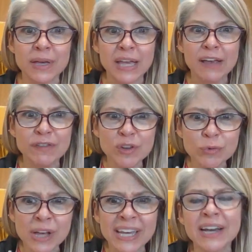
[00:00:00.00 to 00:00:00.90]
If you
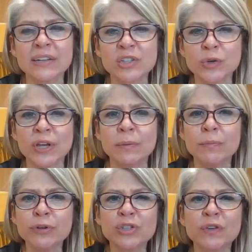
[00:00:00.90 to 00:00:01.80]
like ice cream,
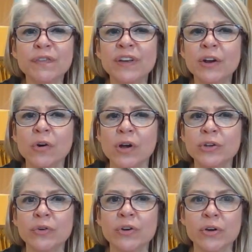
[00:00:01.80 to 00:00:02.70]
put your finger on
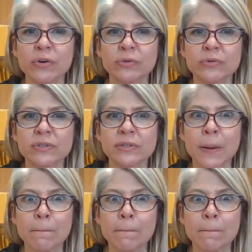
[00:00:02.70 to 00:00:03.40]
your nose.